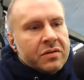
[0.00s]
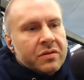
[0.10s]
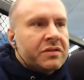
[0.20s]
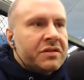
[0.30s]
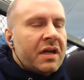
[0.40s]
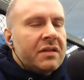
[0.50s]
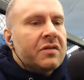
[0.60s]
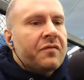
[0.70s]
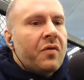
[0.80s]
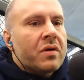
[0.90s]
or what should I
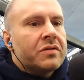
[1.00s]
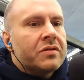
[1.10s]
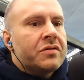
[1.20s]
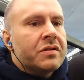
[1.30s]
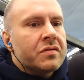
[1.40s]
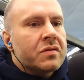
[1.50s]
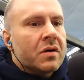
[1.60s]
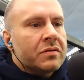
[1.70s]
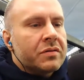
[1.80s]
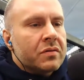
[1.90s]
look for in a jiu-jitsu
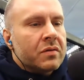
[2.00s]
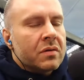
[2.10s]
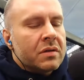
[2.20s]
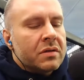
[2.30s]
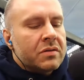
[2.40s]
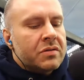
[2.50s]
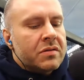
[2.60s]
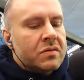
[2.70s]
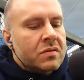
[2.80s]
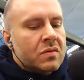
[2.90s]
coach or in a
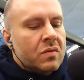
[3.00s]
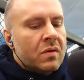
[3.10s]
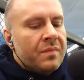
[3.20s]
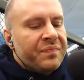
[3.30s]
jiu-jitsu school?